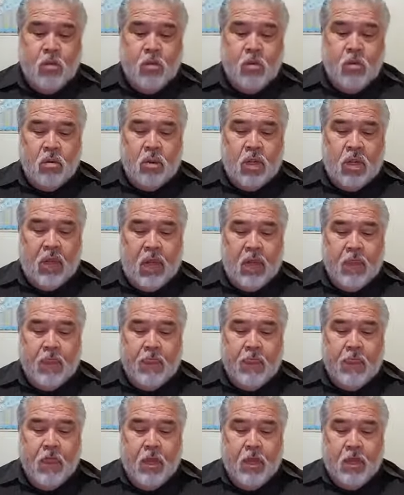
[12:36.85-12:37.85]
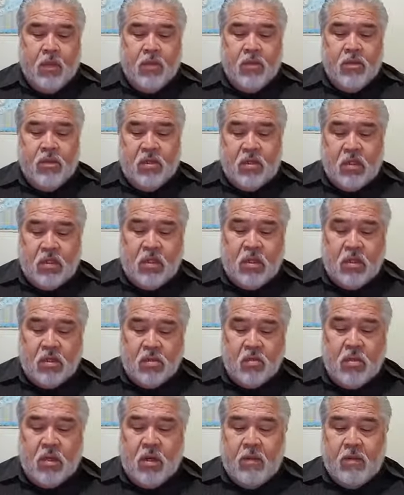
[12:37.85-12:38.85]
Okay? This is the
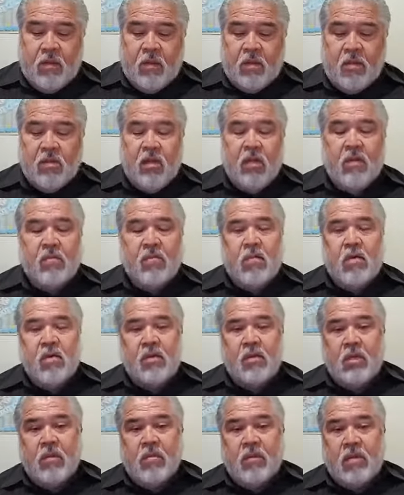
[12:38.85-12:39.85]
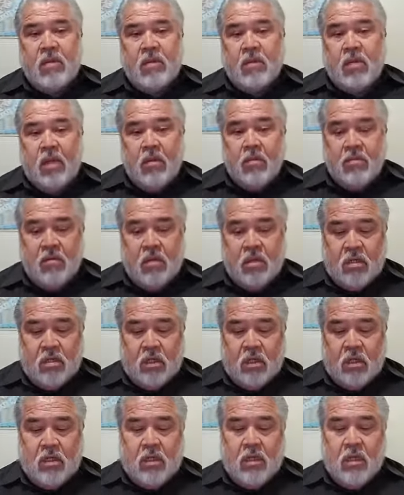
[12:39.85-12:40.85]
story about the 10 virgins, about the 10
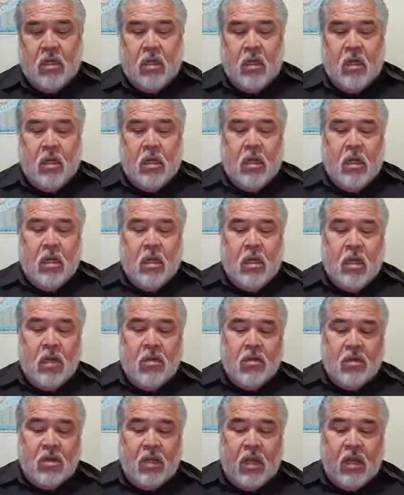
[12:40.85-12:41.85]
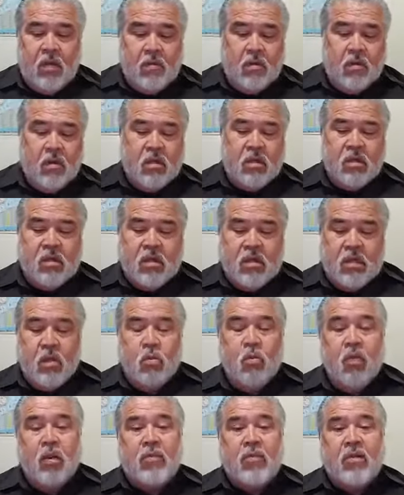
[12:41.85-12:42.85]
virgins. Now the 10 virgins
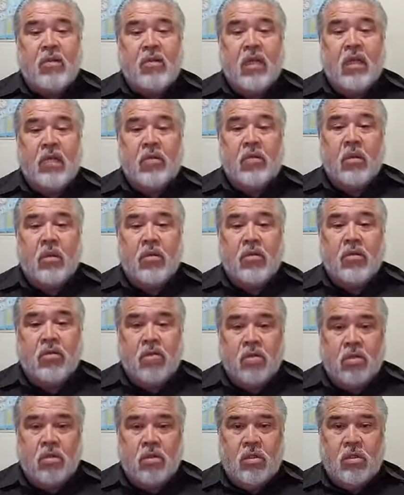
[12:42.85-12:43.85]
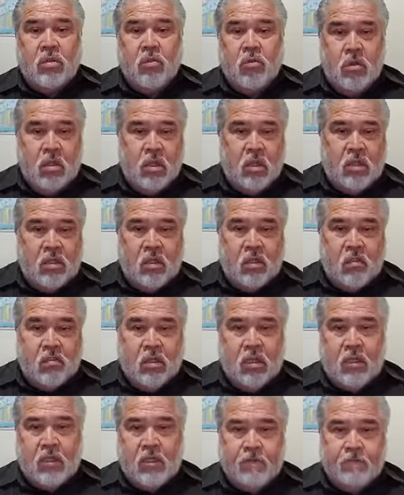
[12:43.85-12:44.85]
represent the church. Listen to
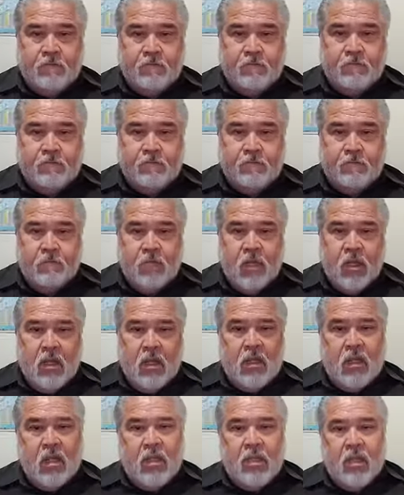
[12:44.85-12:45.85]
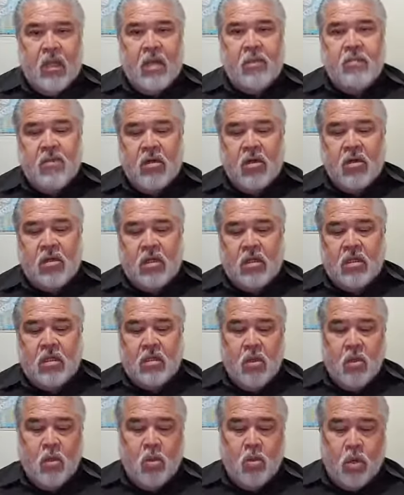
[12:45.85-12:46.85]
this. The 10 virgins
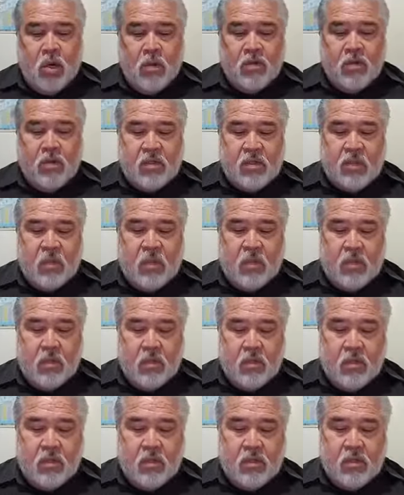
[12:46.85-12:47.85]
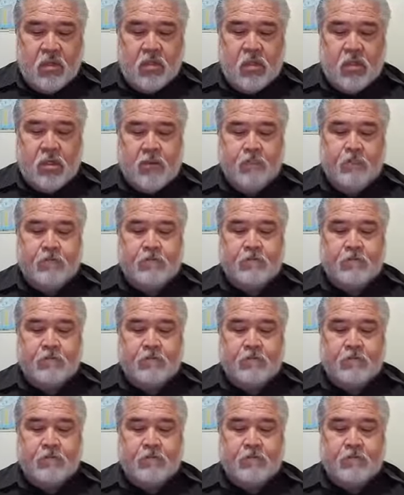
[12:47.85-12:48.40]
represent the church.